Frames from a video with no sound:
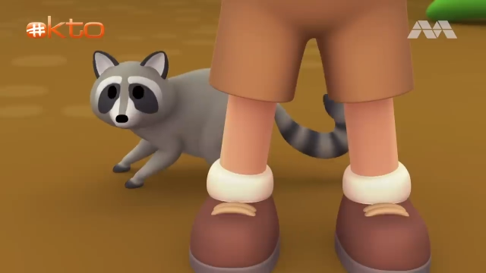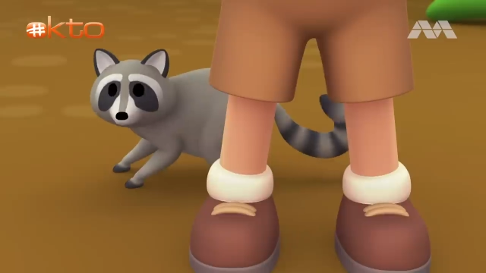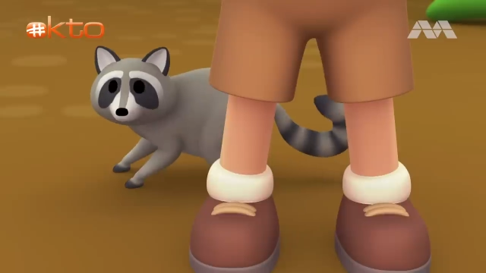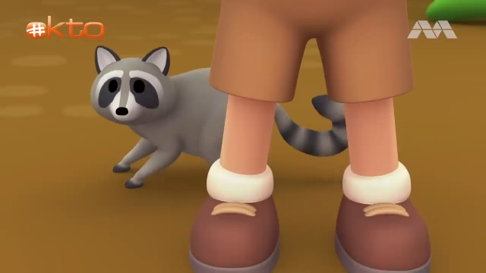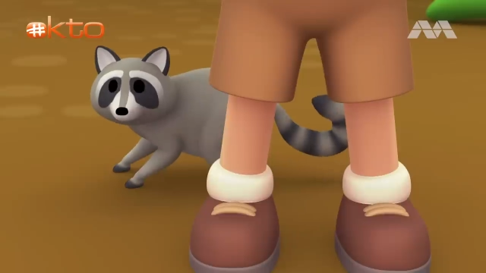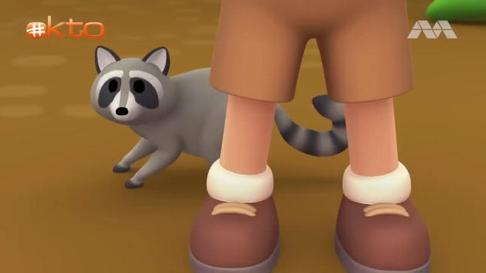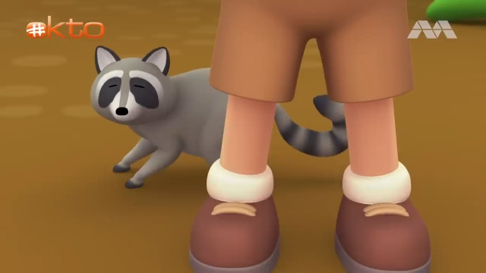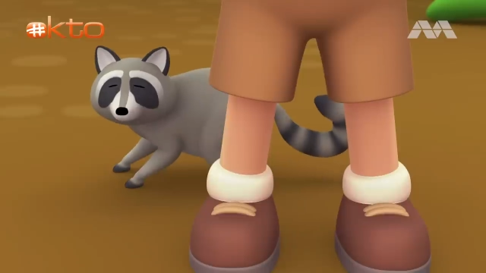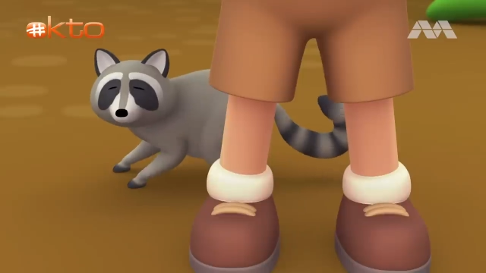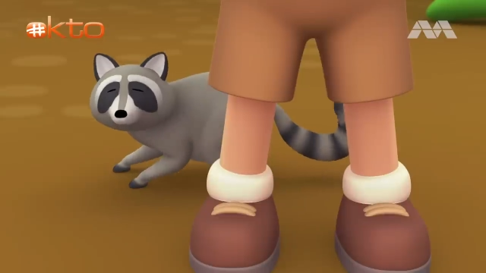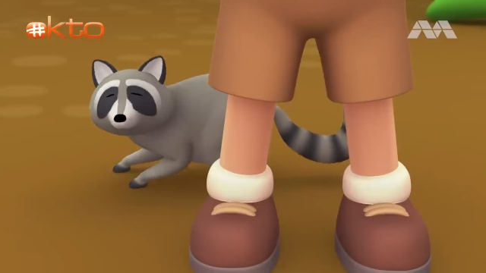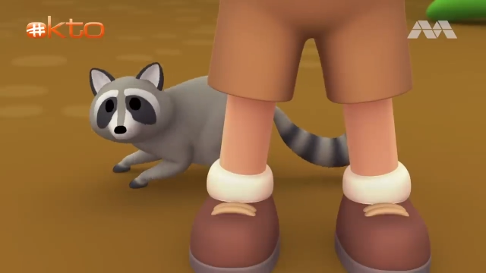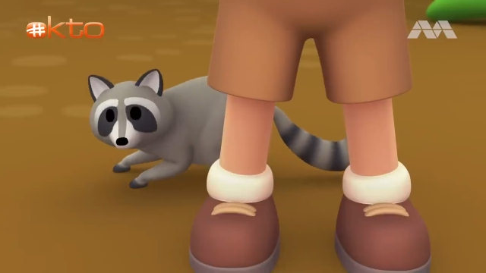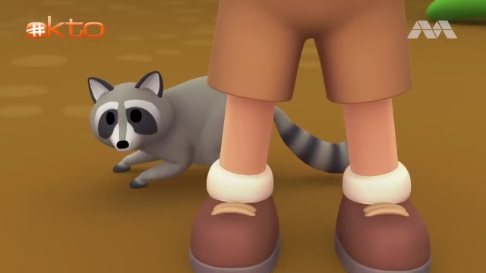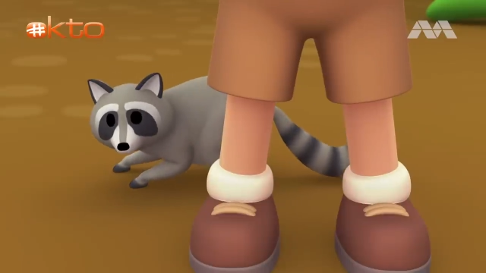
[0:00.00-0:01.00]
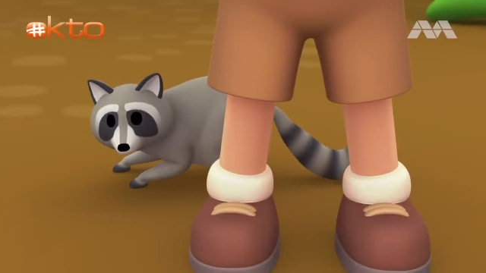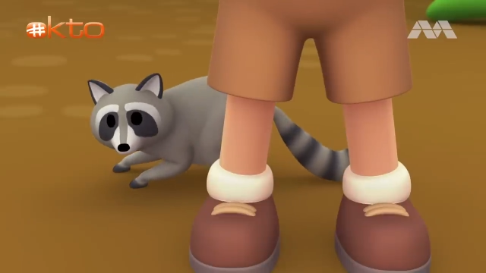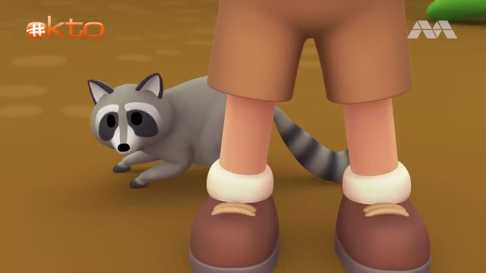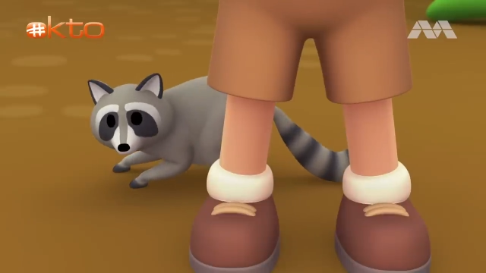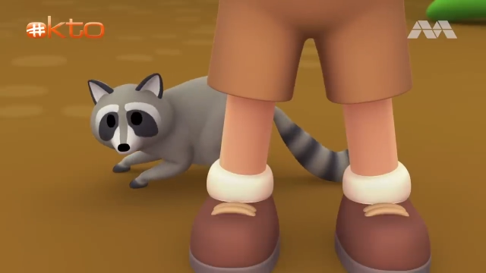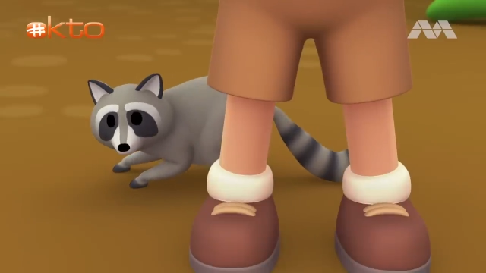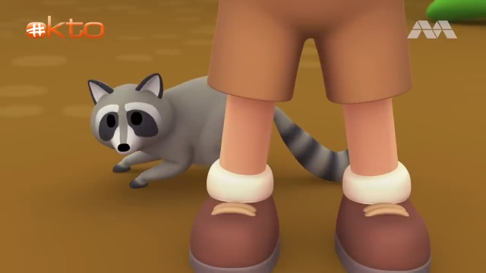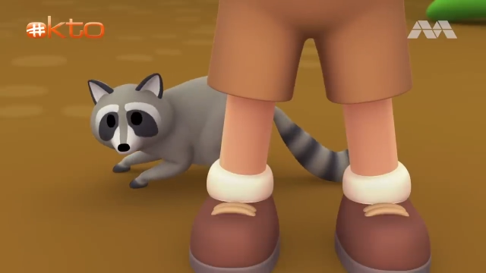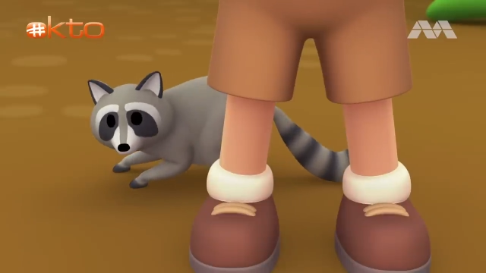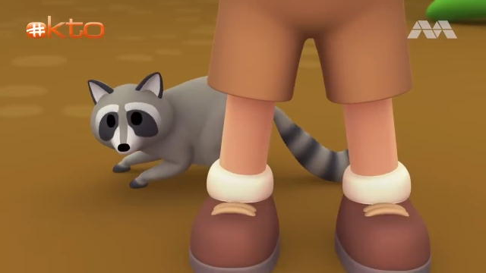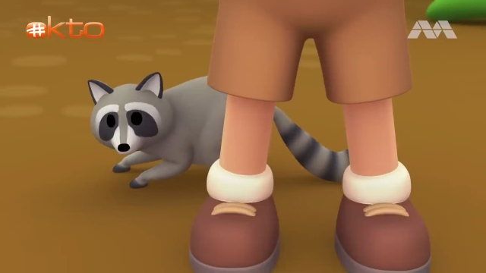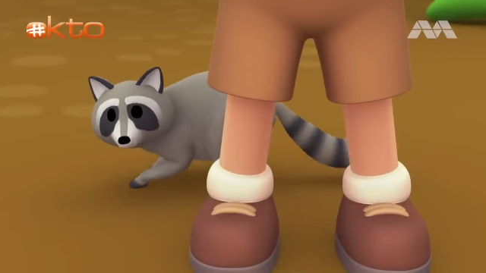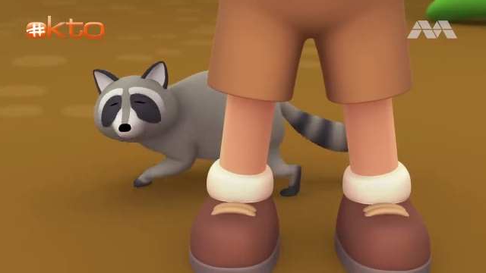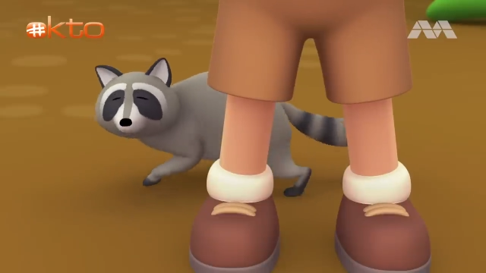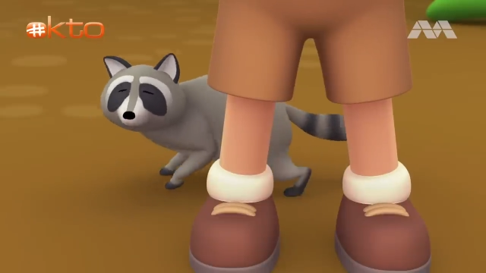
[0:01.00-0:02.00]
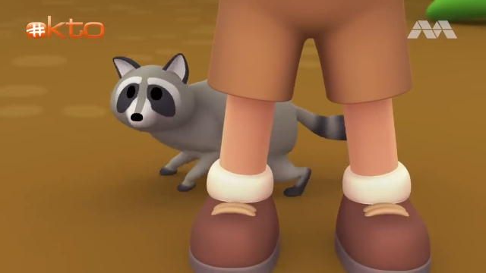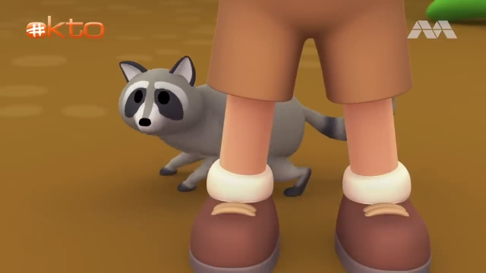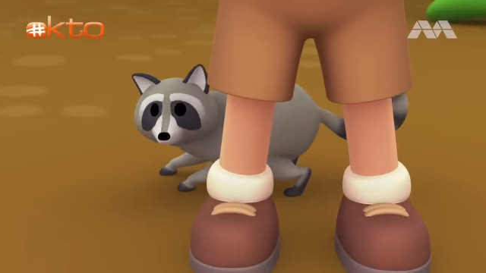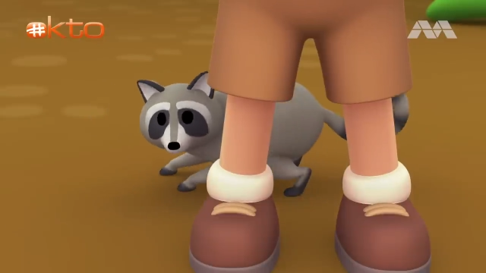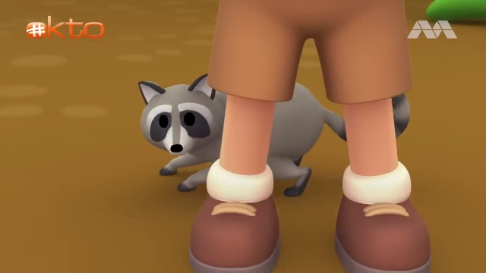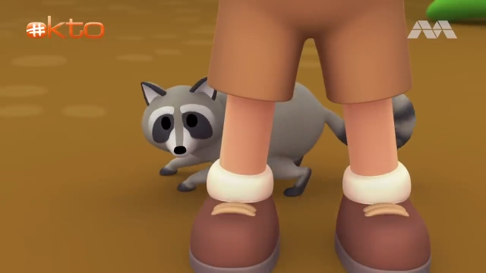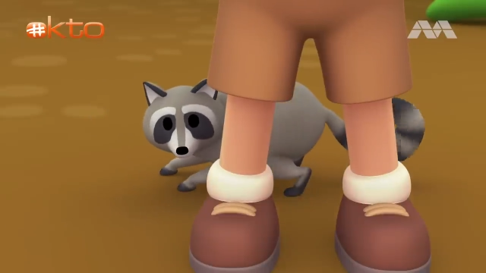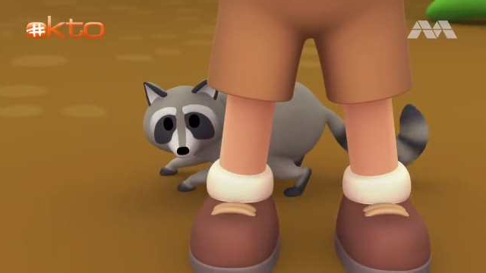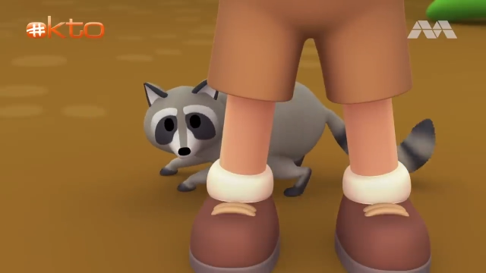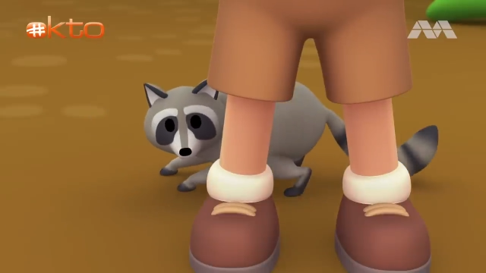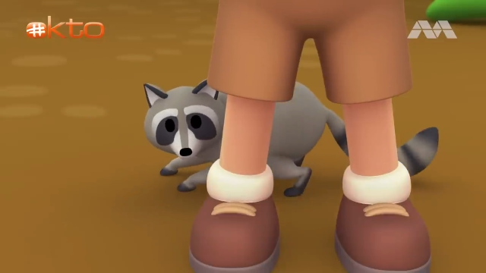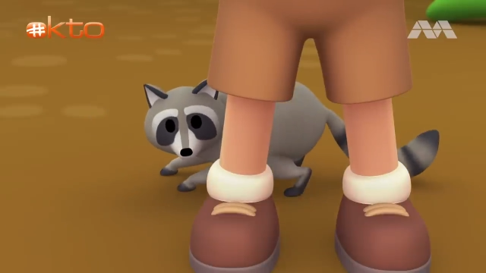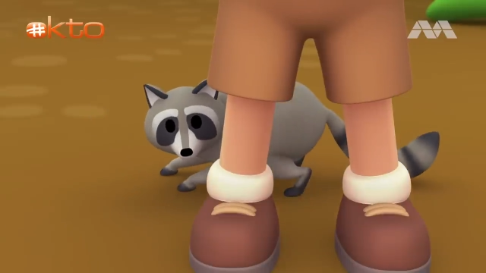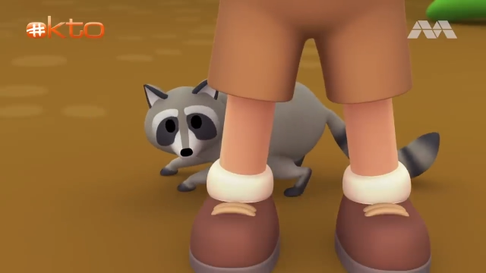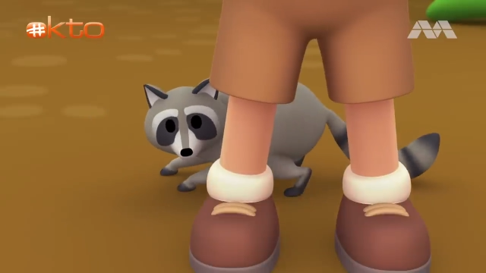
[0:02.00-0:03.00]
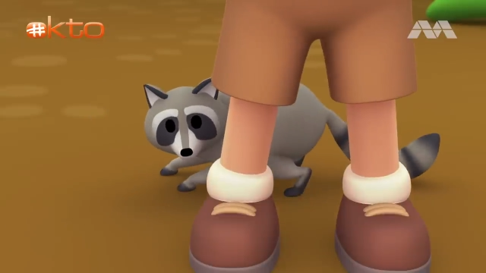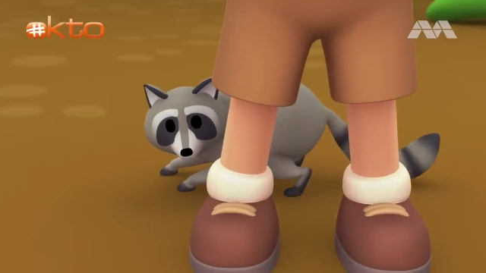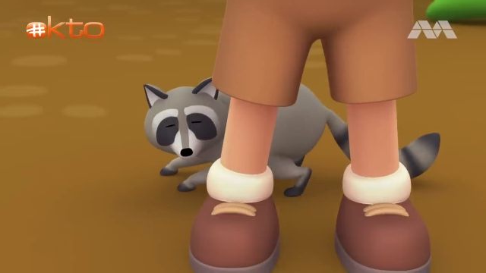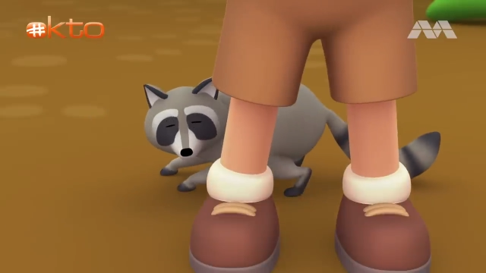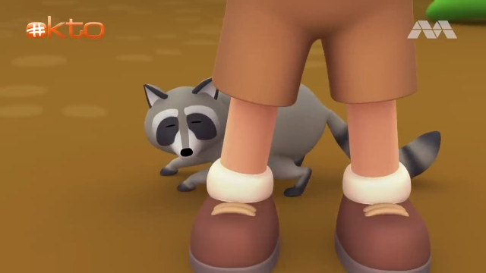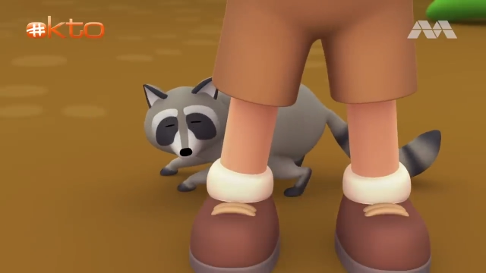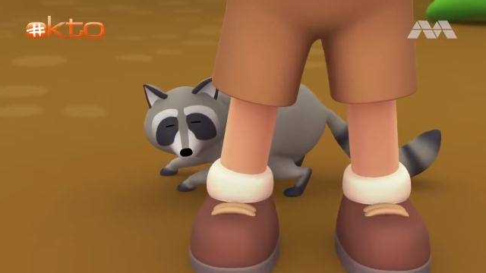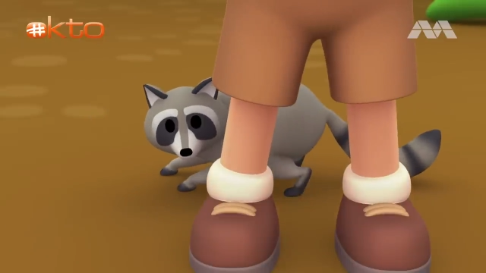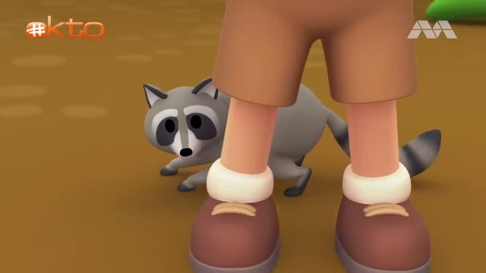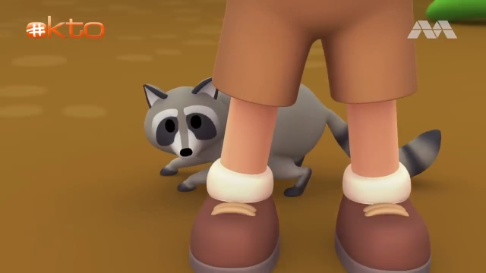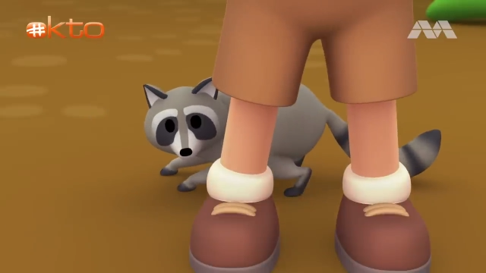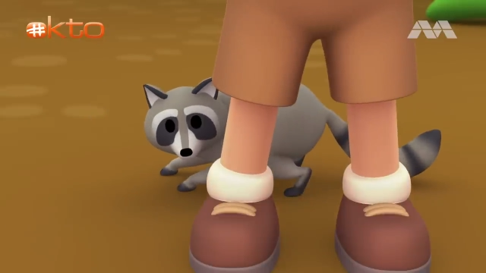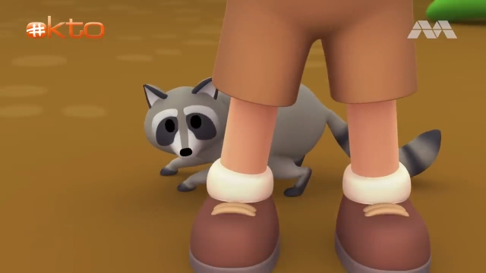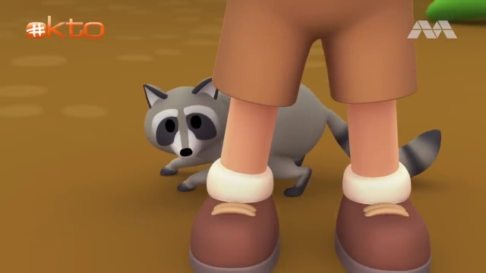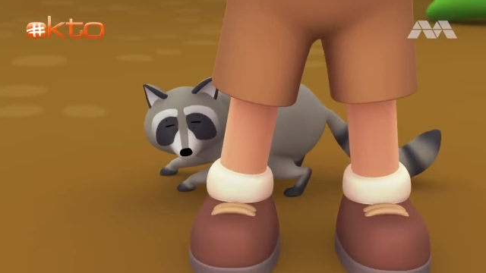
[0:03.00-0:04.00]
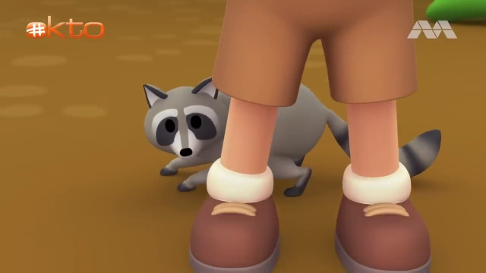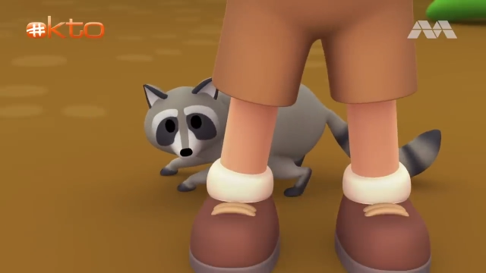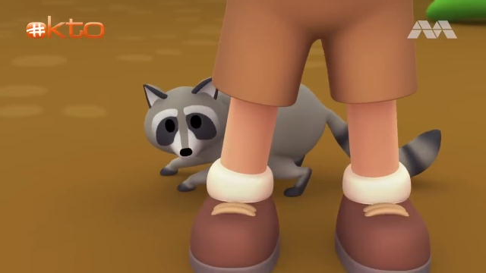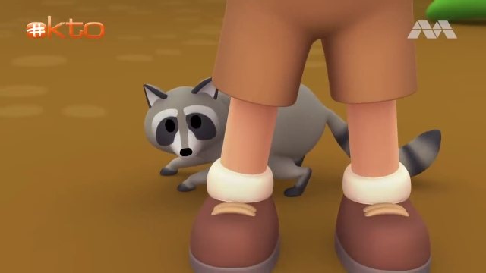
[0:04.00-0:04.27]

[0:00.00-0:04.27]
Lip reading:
(no speaker visible)